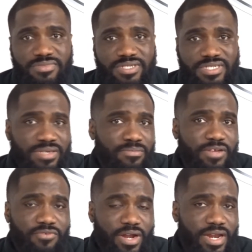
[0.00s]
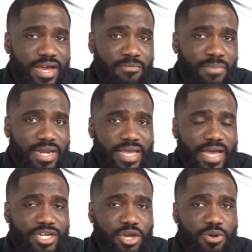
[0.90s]
simply running out of money
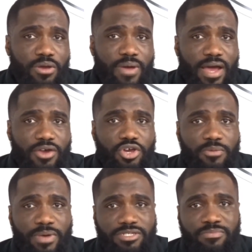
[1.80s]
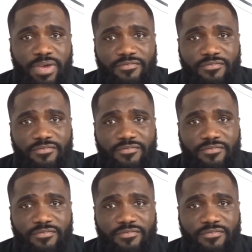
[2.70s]
and don't know how you're going to be able to pay